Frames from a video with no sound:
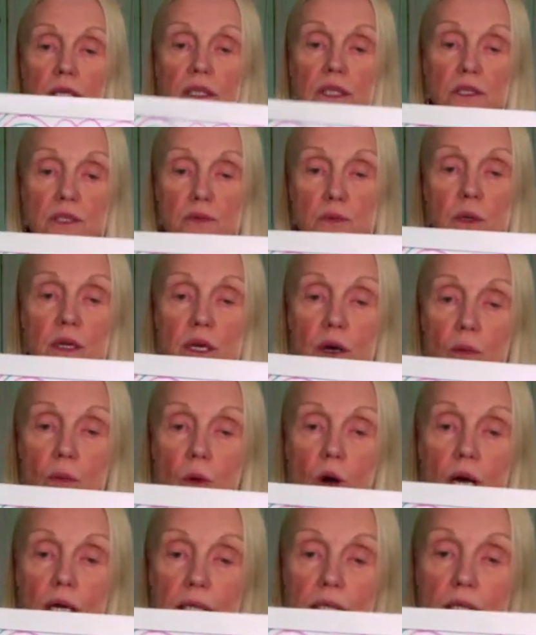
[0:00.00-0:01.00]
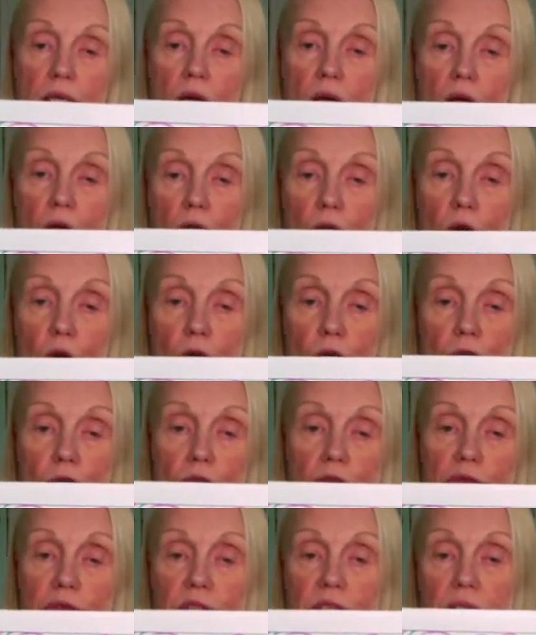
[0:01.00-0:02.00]
because we don't want it
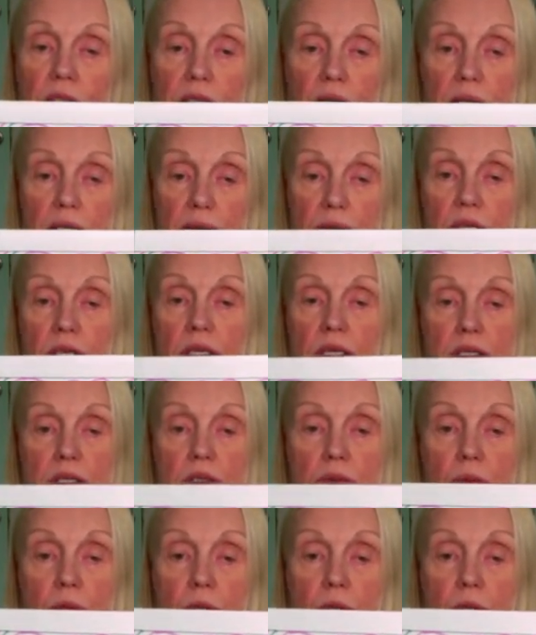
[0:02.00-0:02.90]
curvy like this.